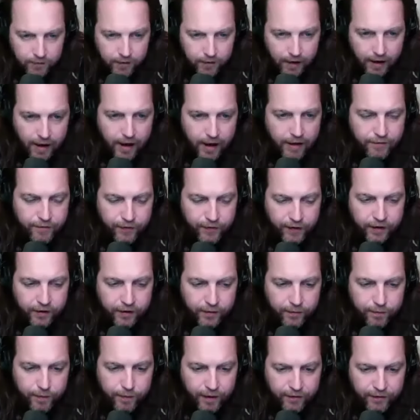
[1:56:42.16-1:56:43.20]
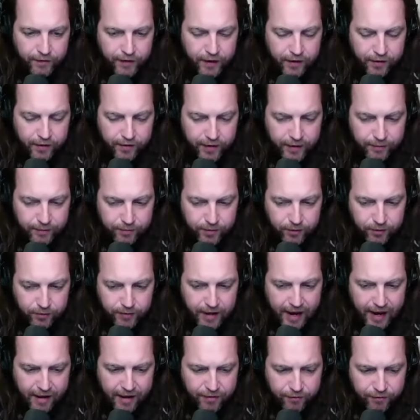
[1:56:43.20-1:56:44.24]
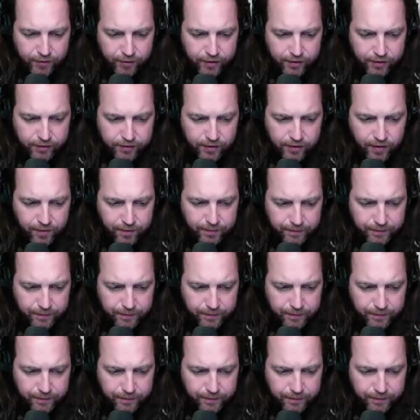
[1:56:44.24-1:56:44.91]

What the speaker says: I forget her name too. Catherine or something.